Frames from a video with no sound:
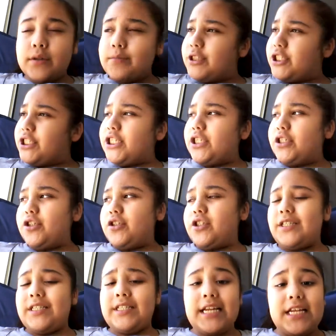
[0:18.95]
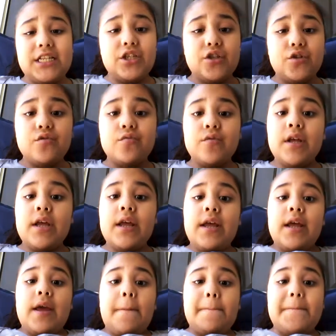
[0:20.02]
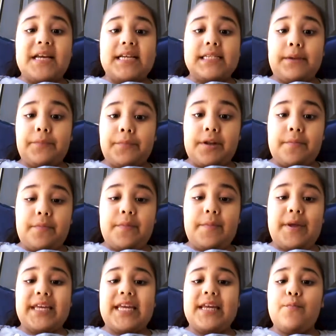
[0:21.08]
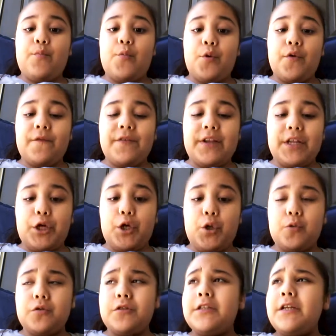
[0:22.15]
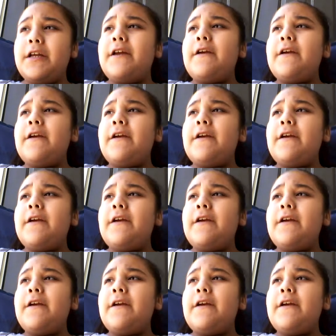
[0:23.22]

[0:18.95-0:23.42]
I'm just telling you to stay tuned because I'm going to be making more videos.